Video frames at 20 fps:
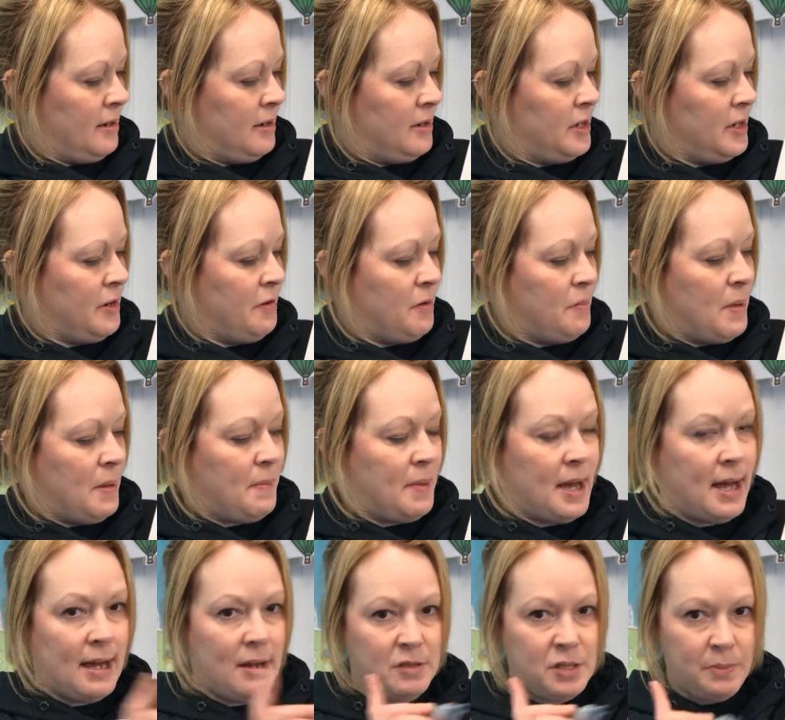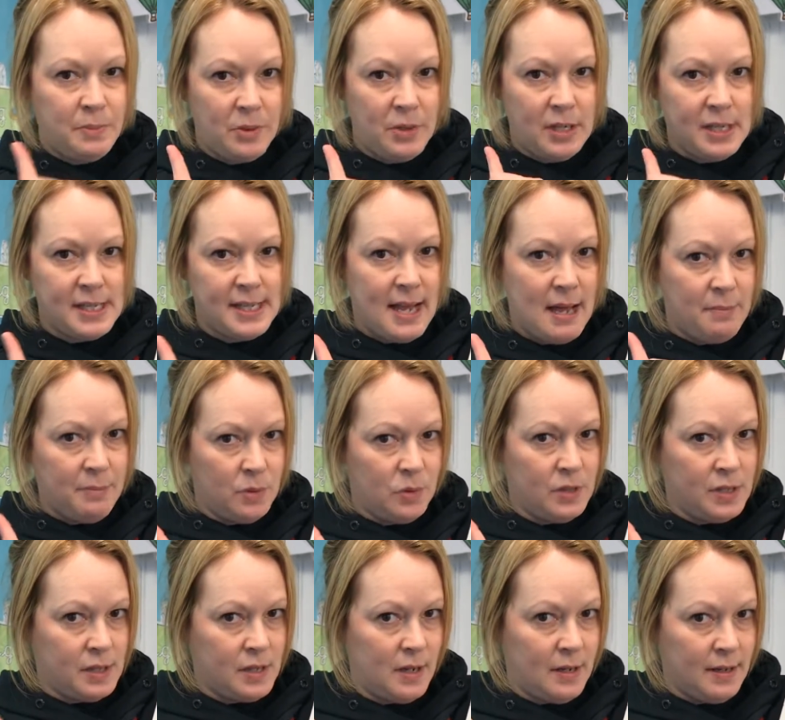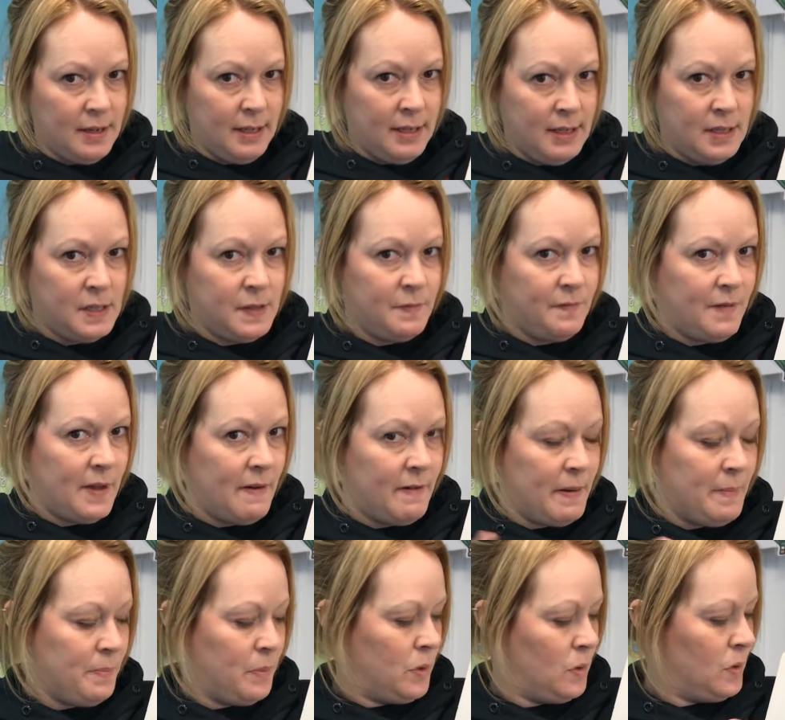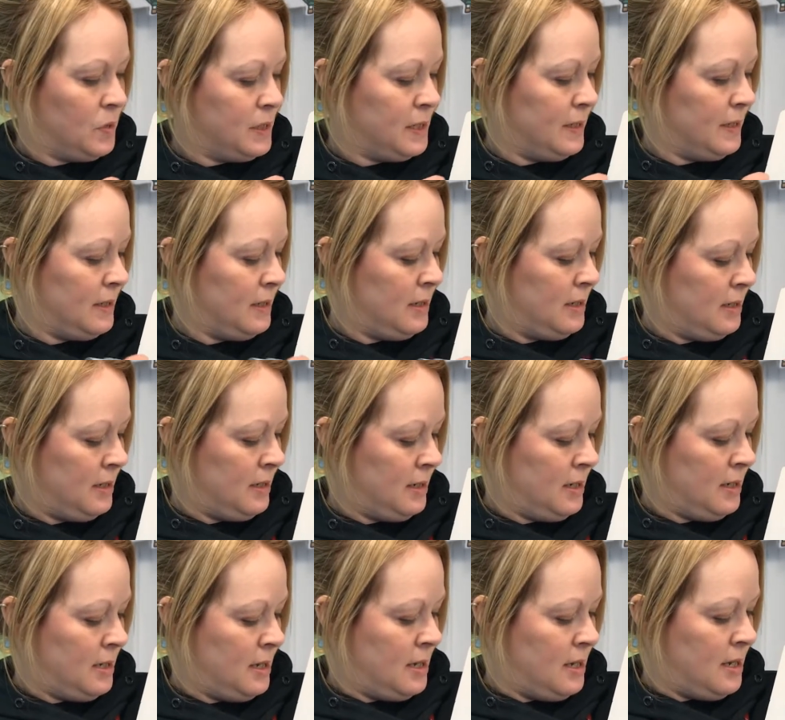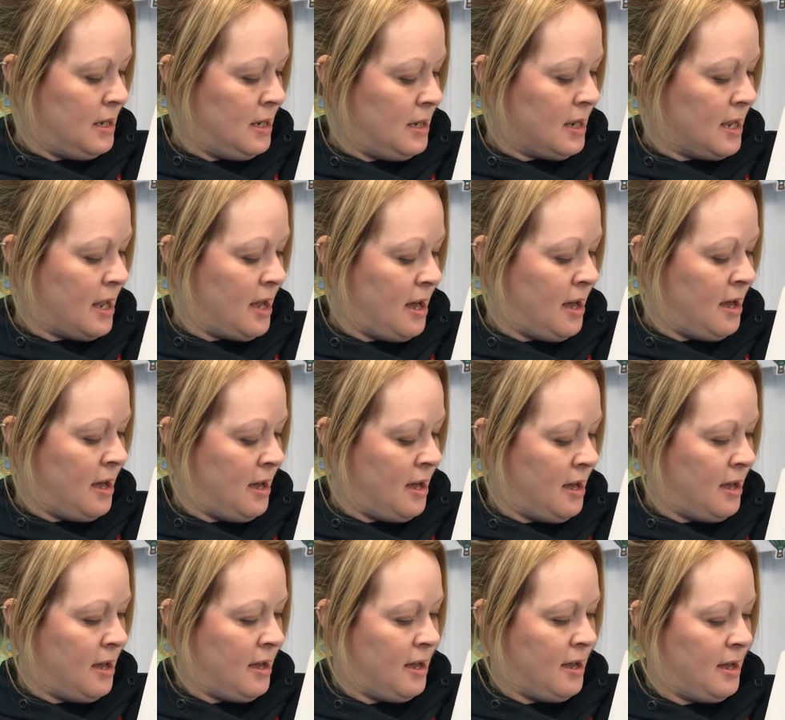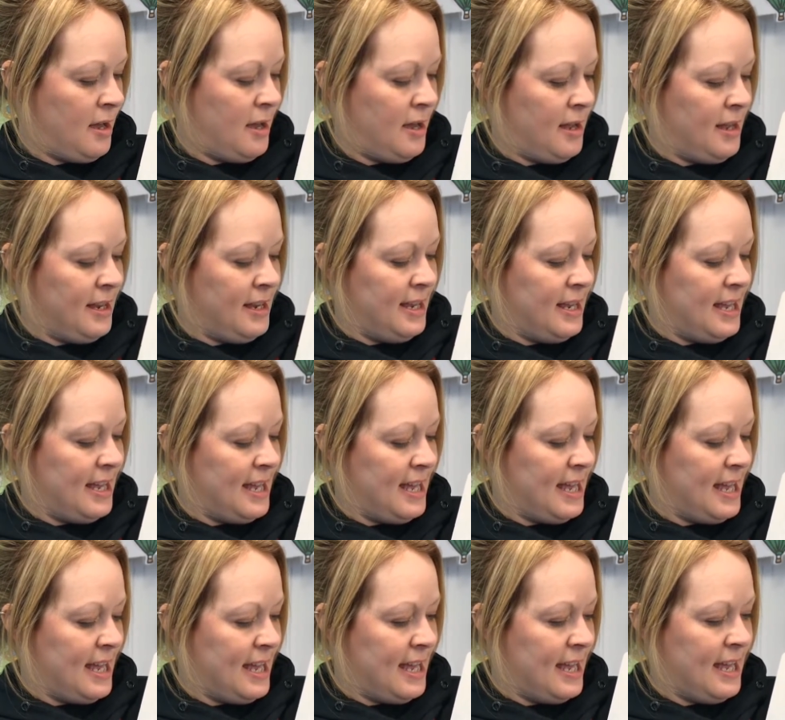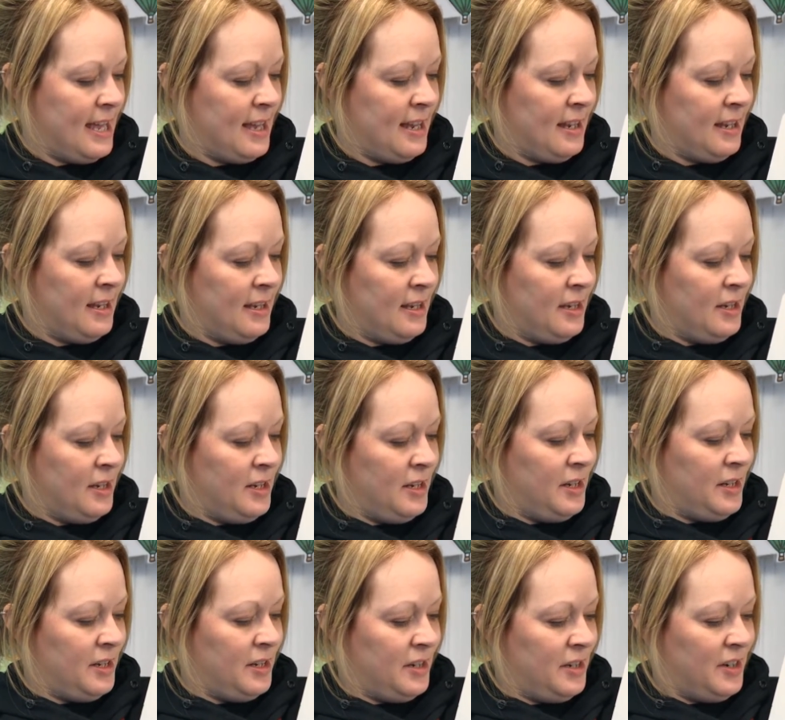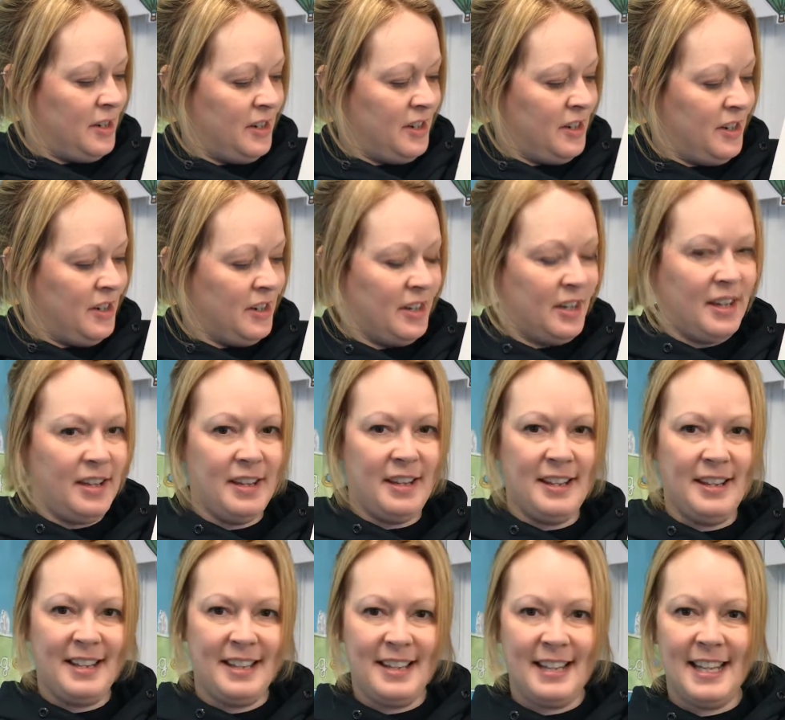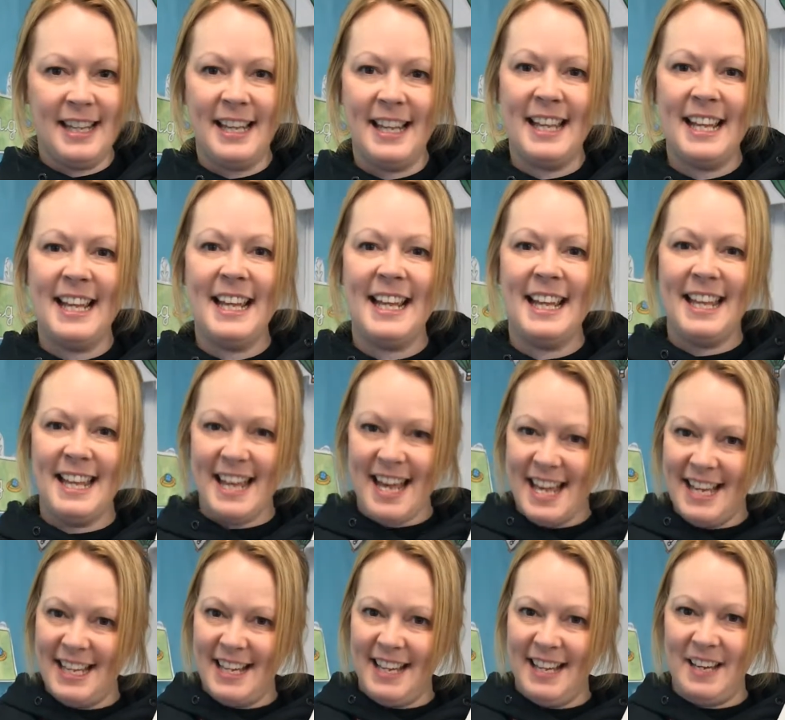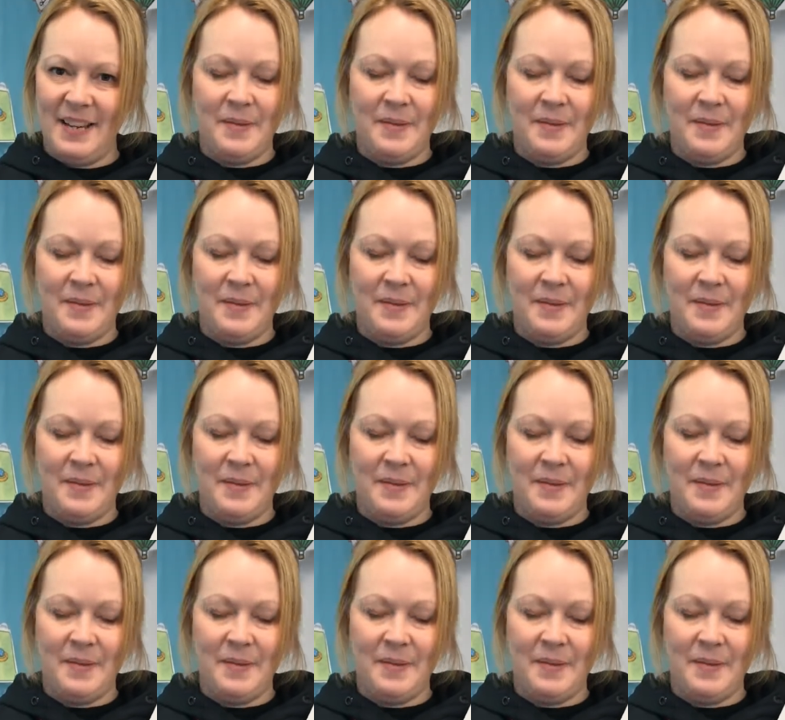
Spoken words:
Do you remember how to put your sound buttons on? It's very important. K. I. Ng. King.